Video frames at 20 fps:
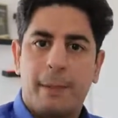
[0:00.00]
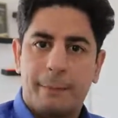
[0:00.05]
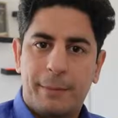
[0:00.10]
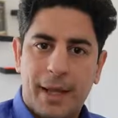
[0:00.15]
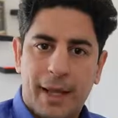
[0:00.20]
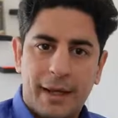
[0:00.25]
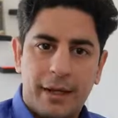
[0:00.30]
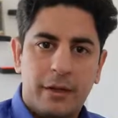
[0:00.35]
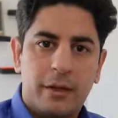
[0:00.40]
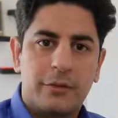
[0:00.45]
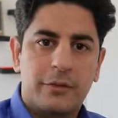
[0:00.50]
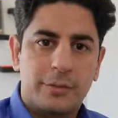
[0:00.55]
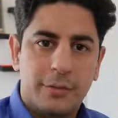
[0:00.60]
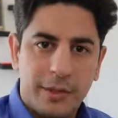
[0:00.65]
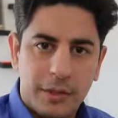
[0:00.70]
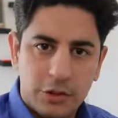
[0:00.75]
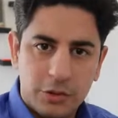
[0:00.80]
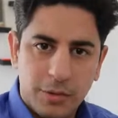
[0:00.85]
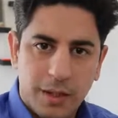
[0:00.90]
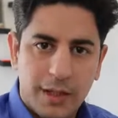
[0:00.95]
the planet of
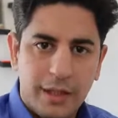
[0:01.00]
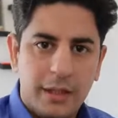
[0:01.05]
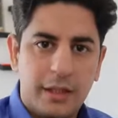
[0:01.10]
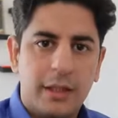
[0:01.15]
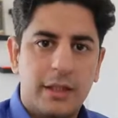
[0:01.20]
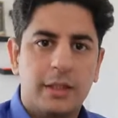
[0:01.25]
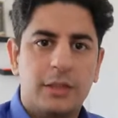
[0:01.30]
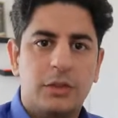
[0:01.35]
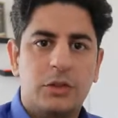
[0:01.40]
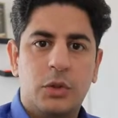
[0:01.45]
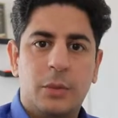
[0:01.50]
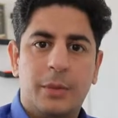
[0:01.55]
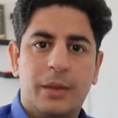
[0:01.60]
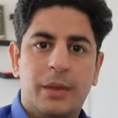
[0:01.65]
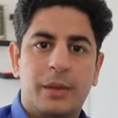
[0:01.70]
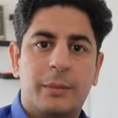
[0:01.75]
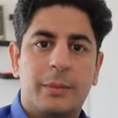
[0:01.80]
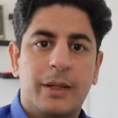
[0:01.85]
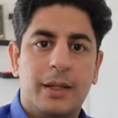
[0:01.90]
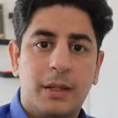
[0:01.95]
spirituality,
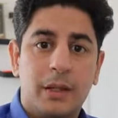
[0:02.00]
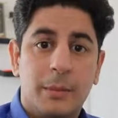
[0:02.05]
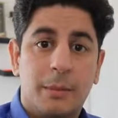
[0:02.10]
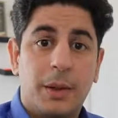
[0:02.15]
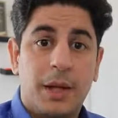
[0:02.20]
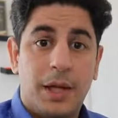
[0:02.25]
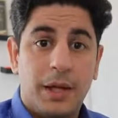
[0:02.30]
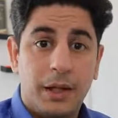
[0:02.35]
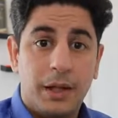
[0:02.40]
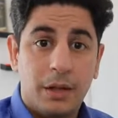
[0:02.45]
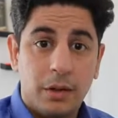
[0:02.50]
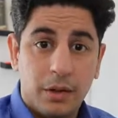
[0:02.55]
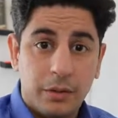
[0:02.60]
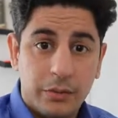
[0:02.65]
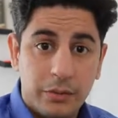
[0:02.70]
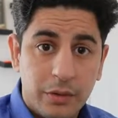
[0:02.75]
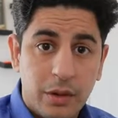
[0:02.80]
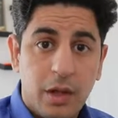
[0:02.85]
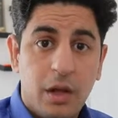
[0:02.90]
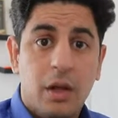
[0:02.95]
Jupiter being the planet
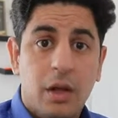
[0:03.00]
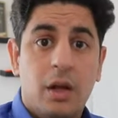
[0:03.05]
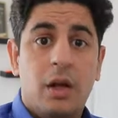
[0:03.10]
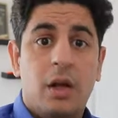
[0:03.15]
of